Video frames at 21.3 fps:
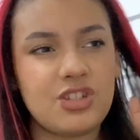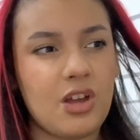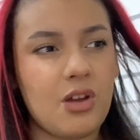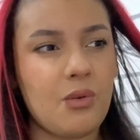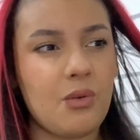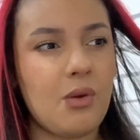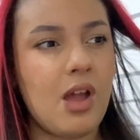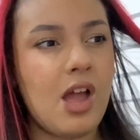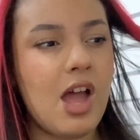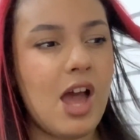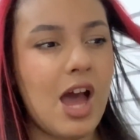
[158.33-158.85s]

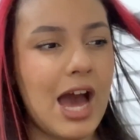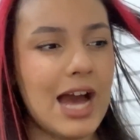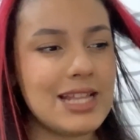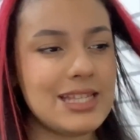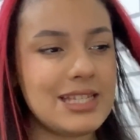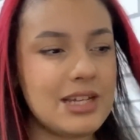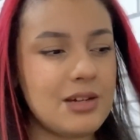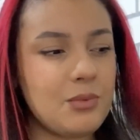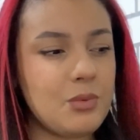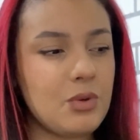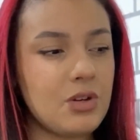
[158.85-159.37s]
So I
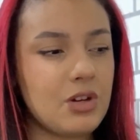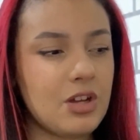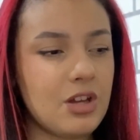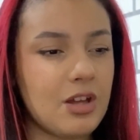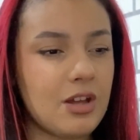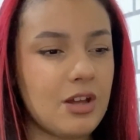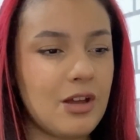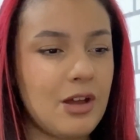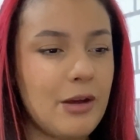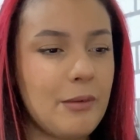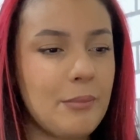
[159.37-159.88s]
didn't want
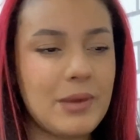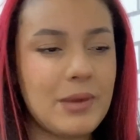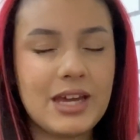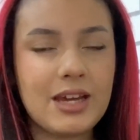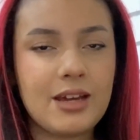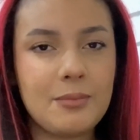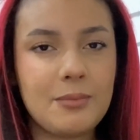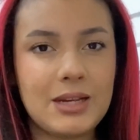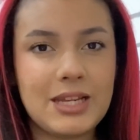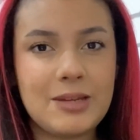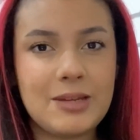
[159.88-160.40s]
to be a
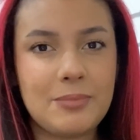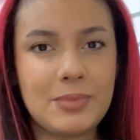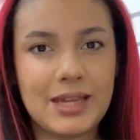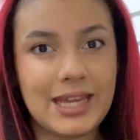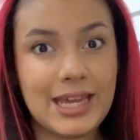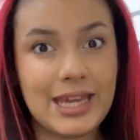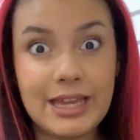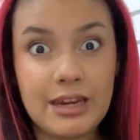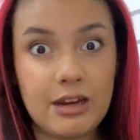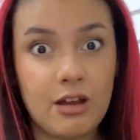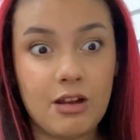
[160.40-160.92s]
complete
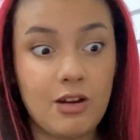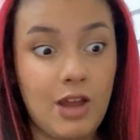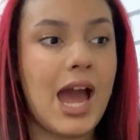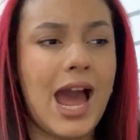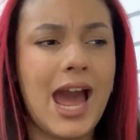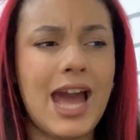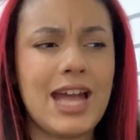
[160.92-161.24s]
beginner